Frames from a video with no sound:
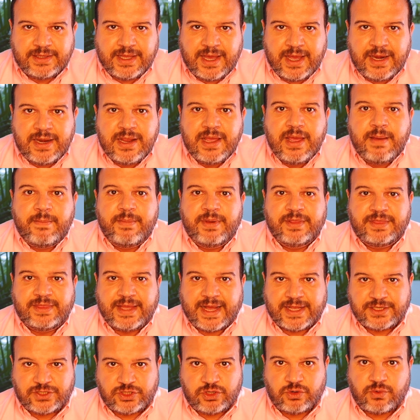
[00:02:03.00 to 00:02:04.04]
that, but
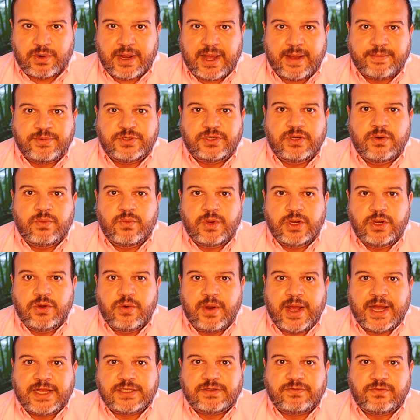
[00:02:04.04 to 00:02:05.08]
that's your option when you
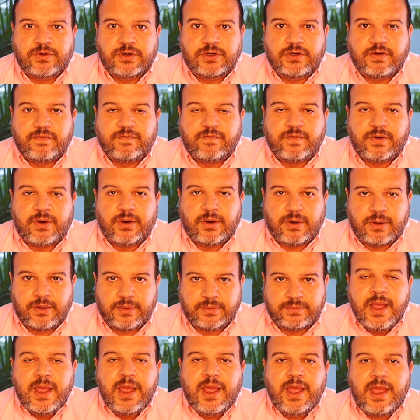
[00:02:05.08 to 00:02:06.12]
ask for a deferral.
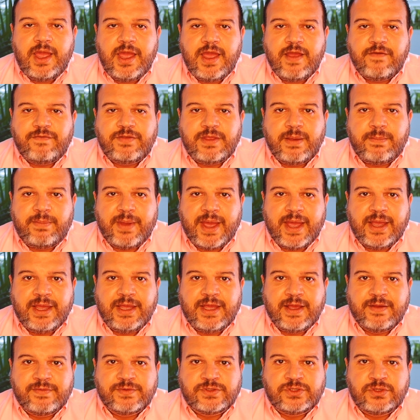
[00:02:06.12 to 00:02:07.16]
If the bank
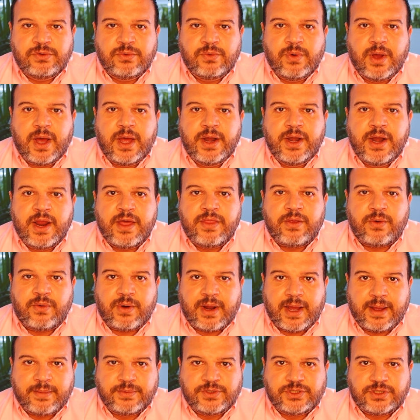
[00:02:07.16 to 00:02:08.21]
gives you another
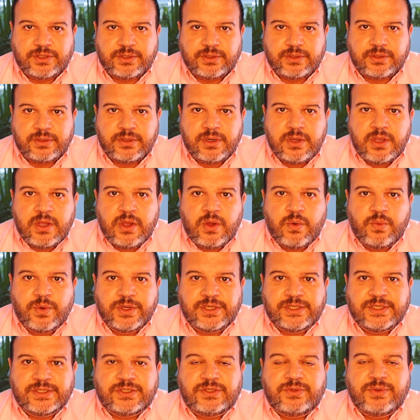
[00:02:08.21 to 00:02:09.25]
option,
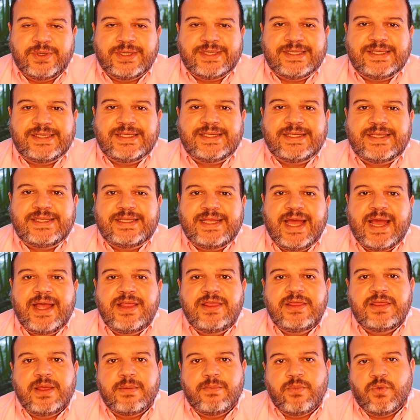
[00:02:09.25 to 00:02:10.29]
which is to
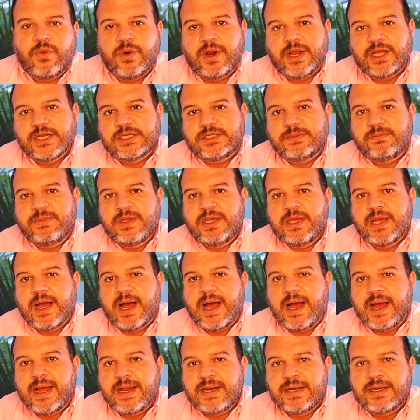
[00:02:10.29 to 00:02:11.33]
extend the mortgage
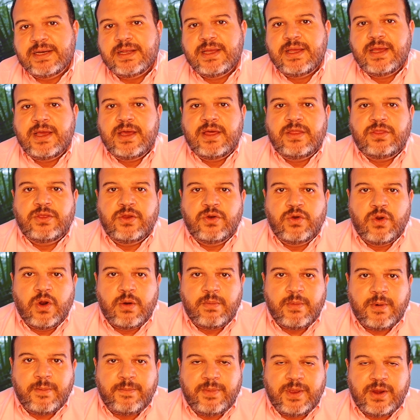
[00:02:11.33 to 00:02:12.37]
beyond the
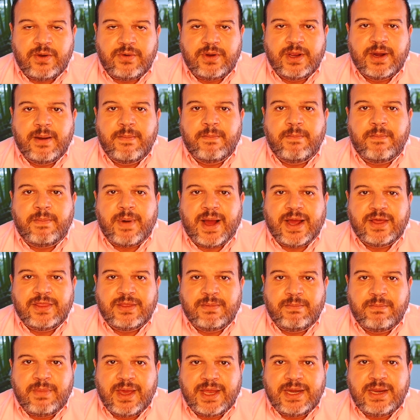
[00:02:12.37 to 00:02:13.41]
normal period by the
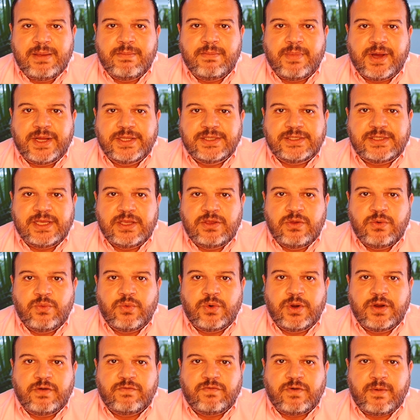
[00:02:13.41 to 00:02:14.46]
many months that you
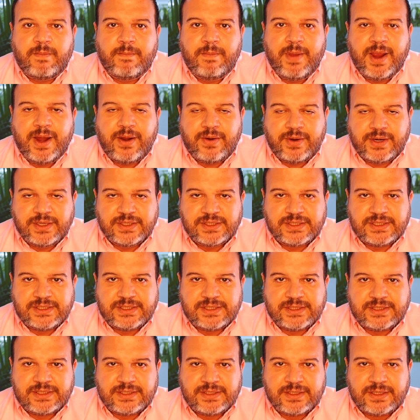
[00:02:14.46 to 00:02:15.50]
were in
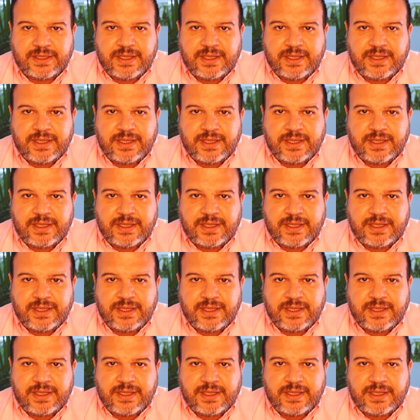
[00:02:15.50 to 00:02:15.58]
forbearance,